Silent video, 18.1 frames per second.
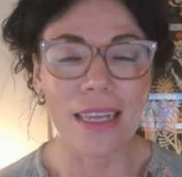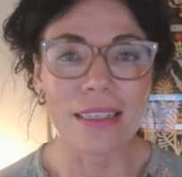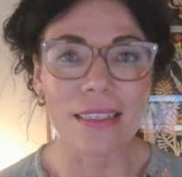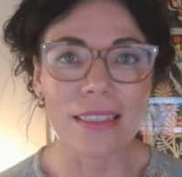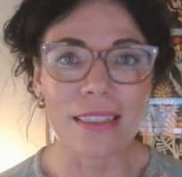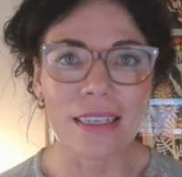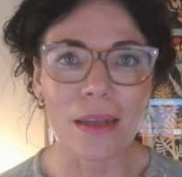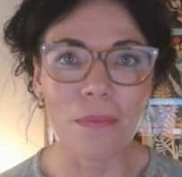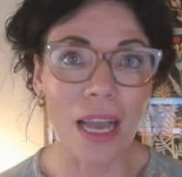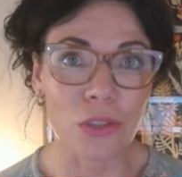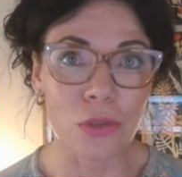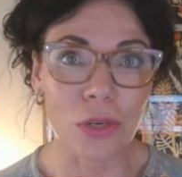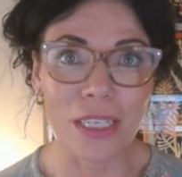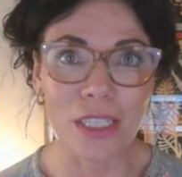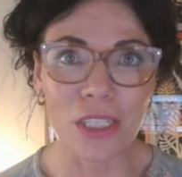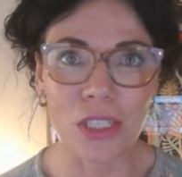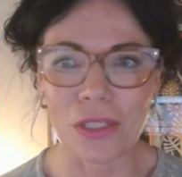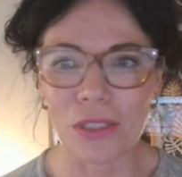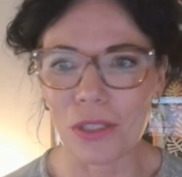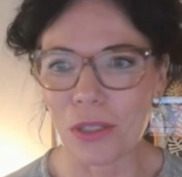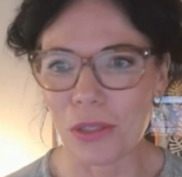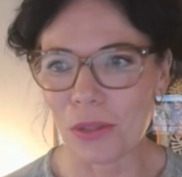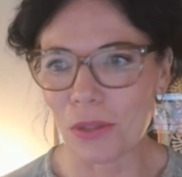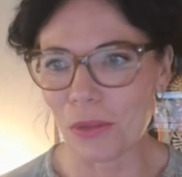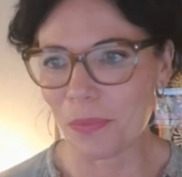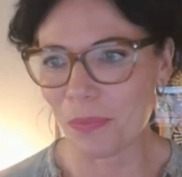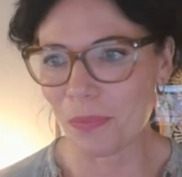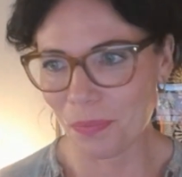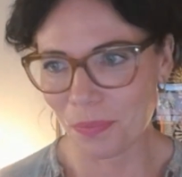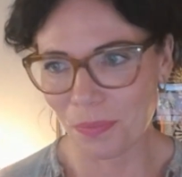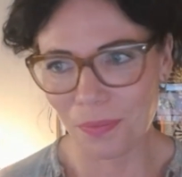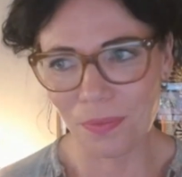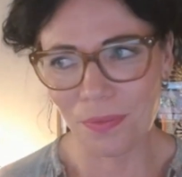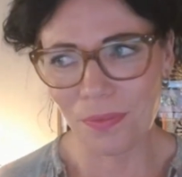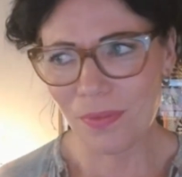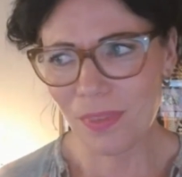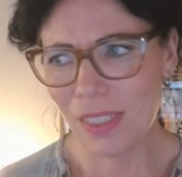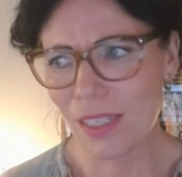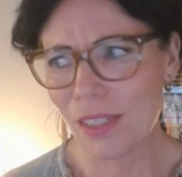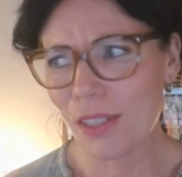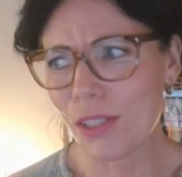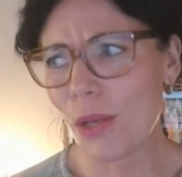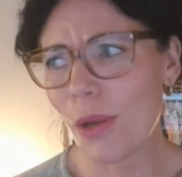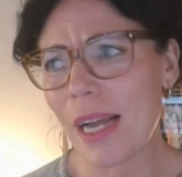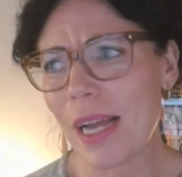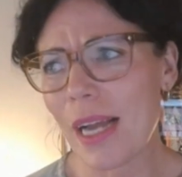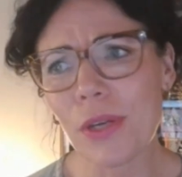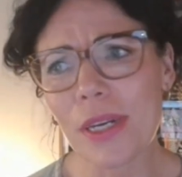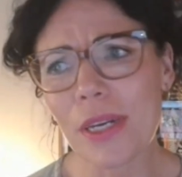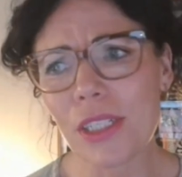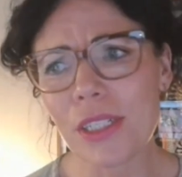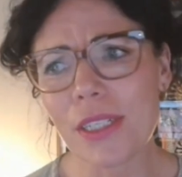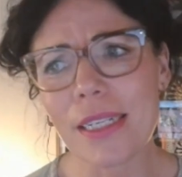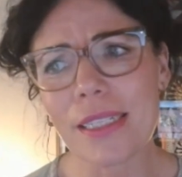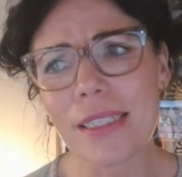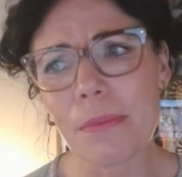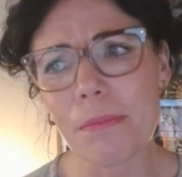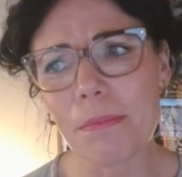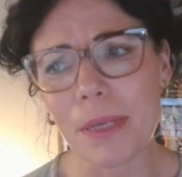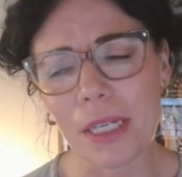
and hydration too. So hydration is